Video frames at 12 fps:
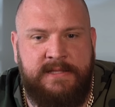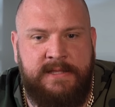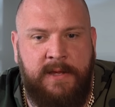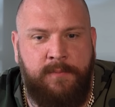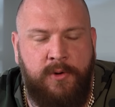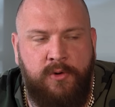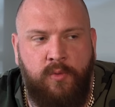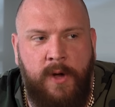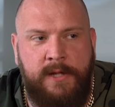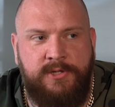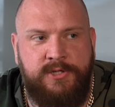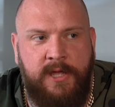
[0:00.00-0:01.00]
they put a
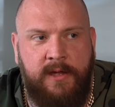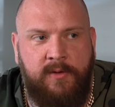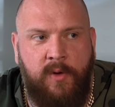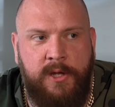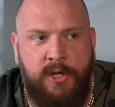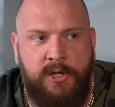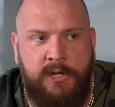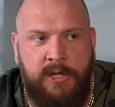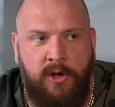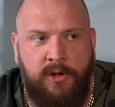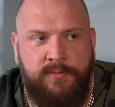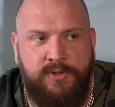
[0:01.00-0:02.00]
wedge there quite
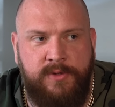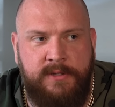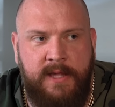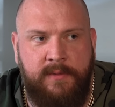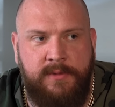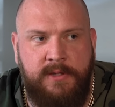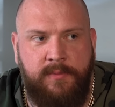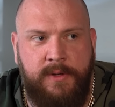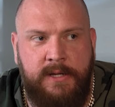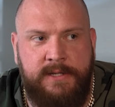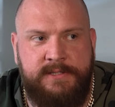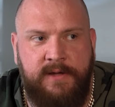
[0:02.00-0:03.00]
early on between them and the
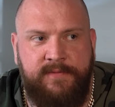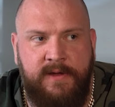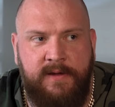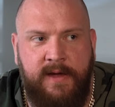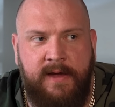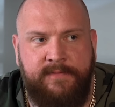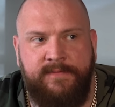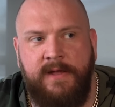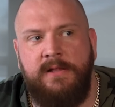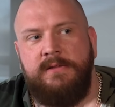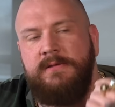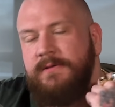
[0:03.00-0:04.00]
police, I felt.